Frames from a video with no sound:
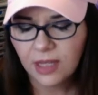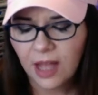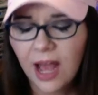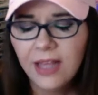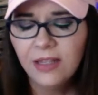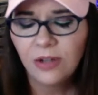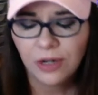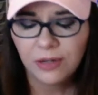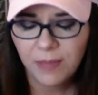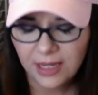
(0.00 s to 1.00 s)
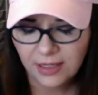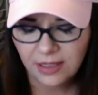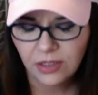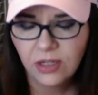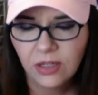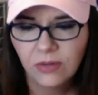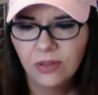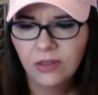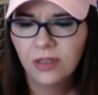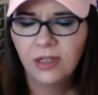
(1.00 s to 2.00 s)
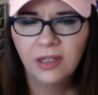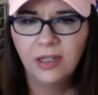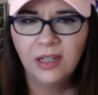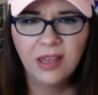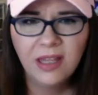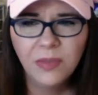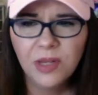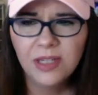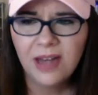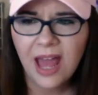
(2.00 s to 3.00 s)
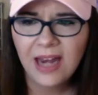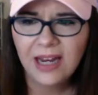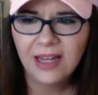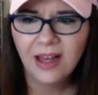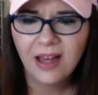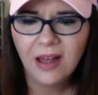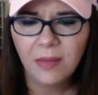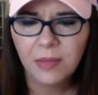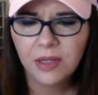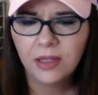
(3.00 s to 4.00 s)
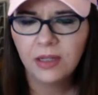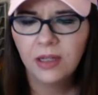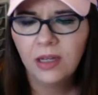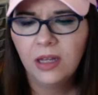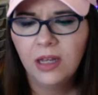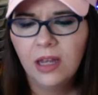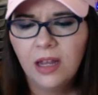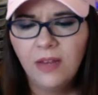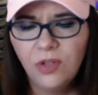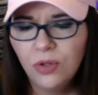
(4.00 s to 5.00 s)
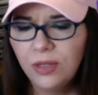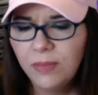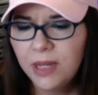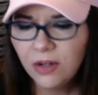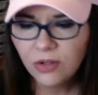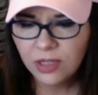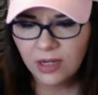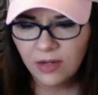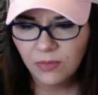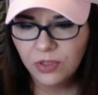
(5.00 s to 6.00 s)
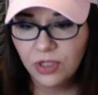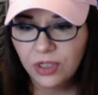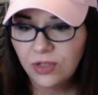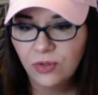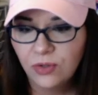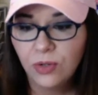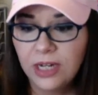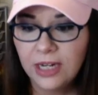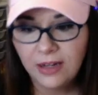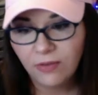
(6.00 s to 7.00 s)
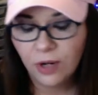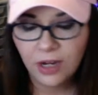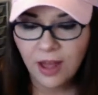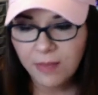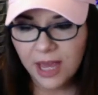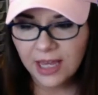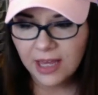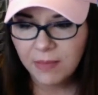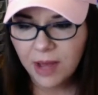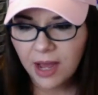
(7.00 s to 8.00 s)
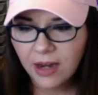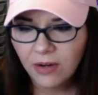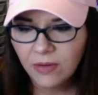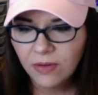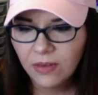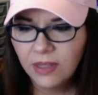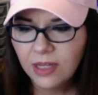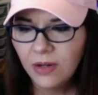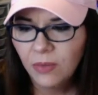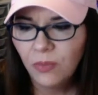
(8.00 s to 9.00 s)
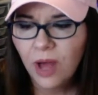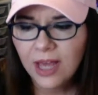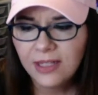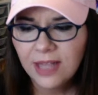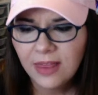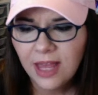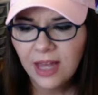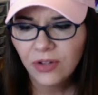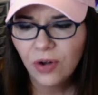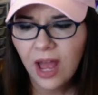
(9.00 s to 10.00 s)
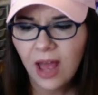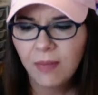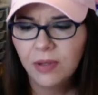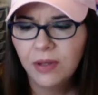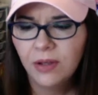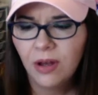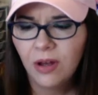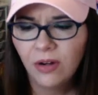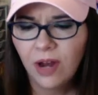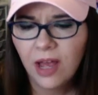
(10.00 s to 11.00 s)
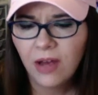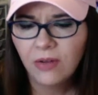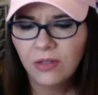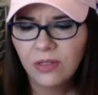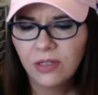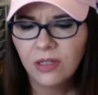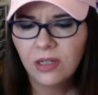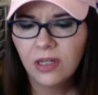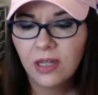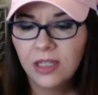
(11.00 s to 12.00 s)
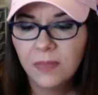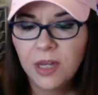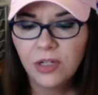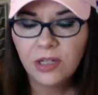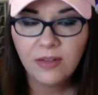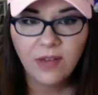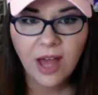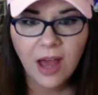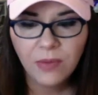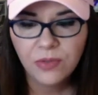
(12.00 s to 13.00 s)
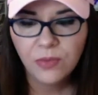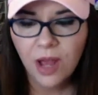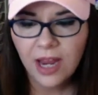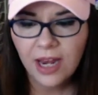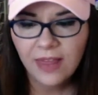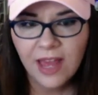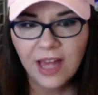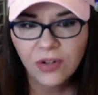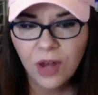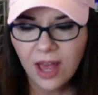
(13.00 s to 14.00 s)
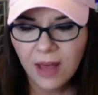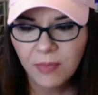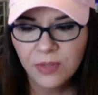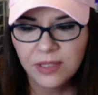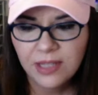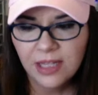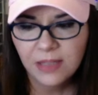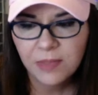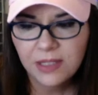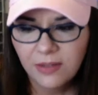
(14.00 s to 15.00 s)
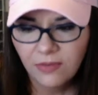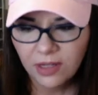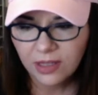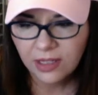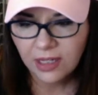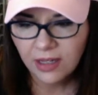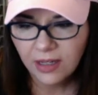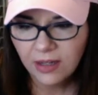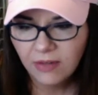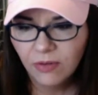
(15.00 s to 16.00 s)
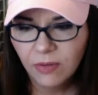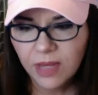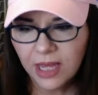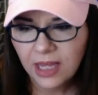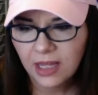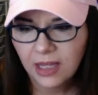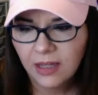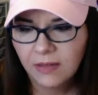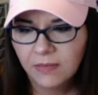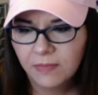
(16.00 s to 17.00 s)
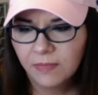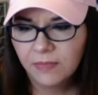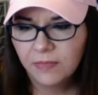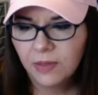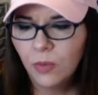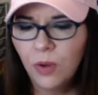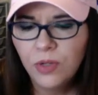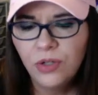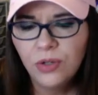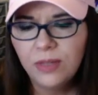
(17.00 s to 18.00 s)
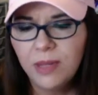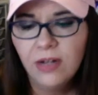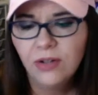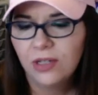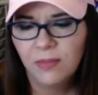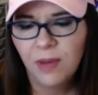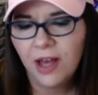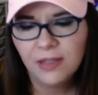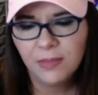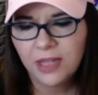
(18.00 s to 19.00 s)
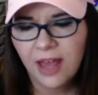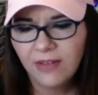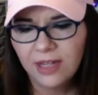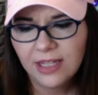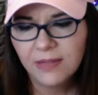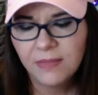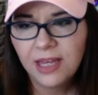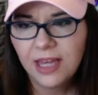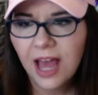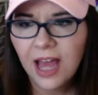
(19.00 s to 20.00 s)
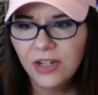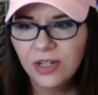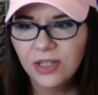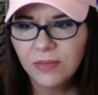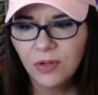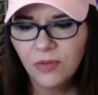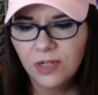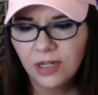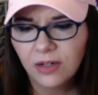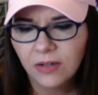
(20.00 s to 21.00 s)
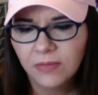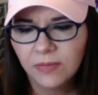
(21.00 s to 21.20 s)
I started pacing too. This wasn't adding up. If Julie Peterson was just greedy for a cupcake empire, then why set that trap on her house? Especially if Kai was right and that trap was set specifically for me. What would Julie Peterson possibly have against me? I just moved here.